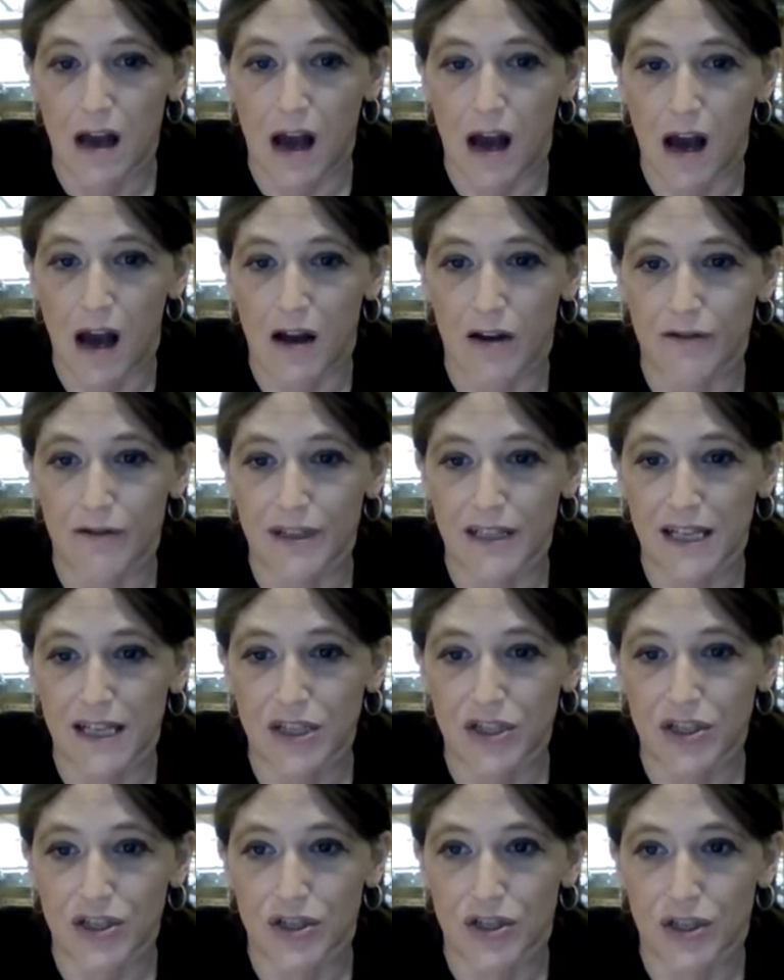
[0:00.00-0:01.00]

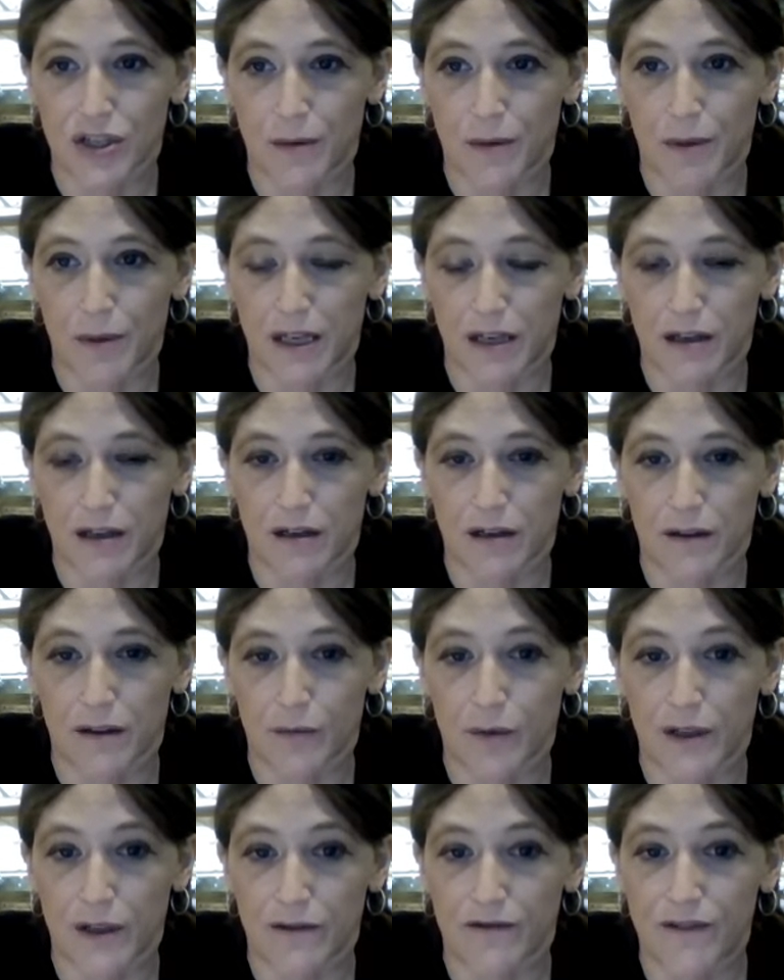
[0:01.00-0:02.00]
relationship here that
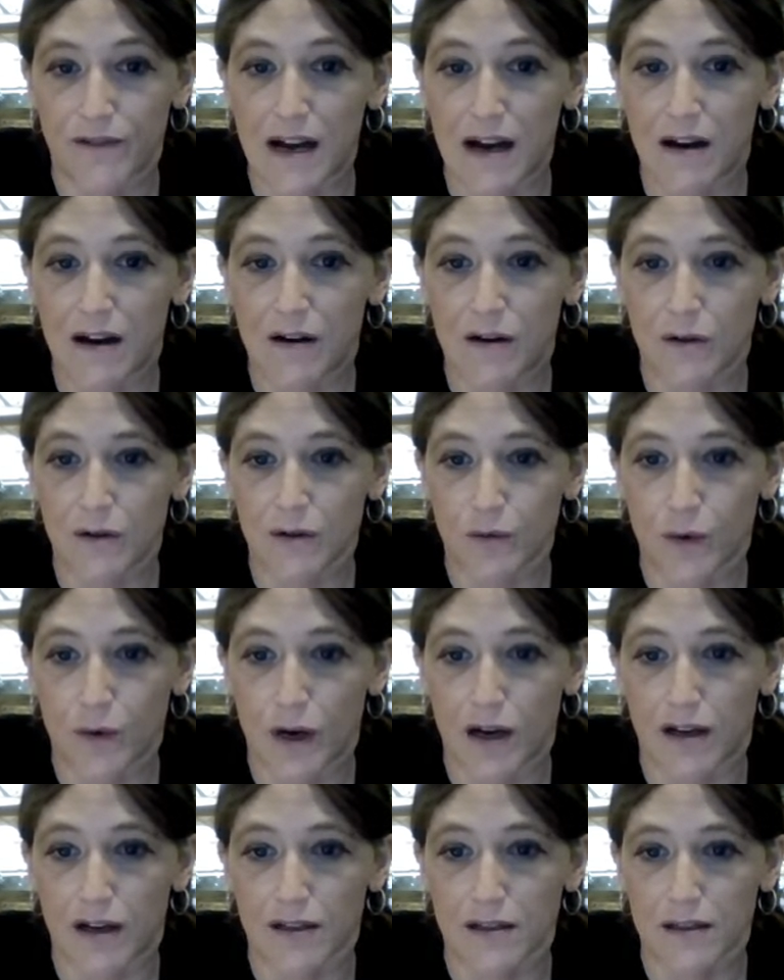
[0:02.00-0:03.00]
we found
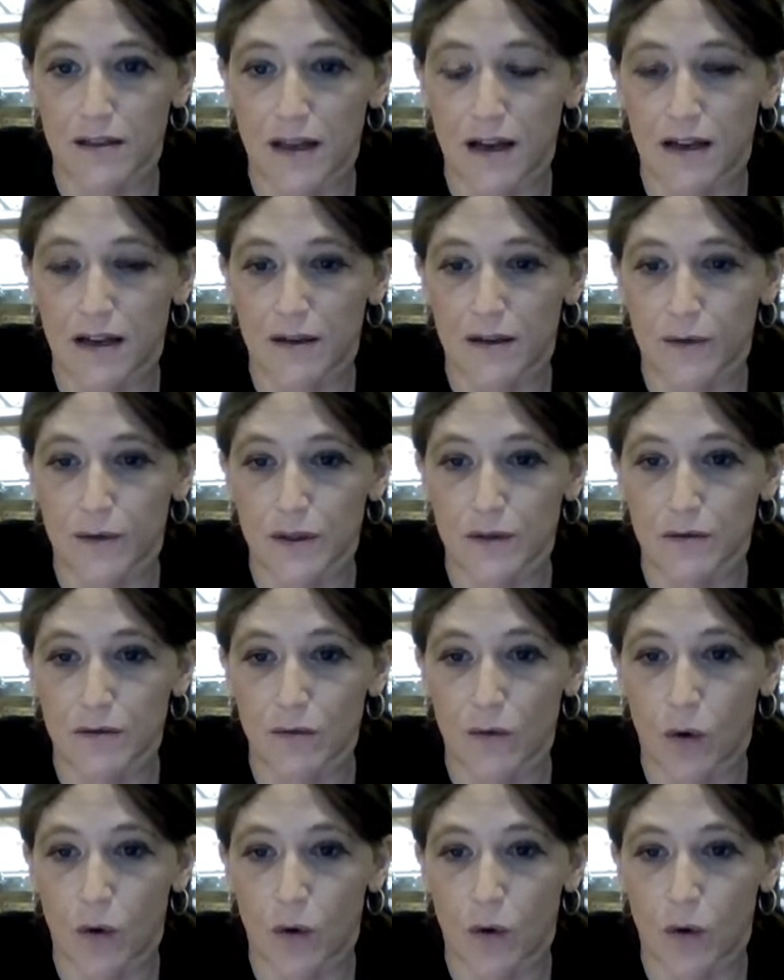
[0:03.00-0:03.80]
was that it was